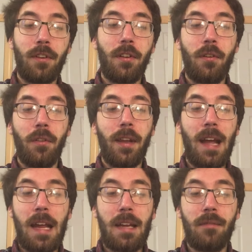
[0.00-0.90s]
to know that
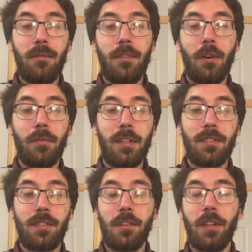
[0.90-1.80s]
I don't
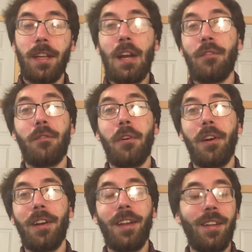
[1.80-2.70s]
necessarily care for it.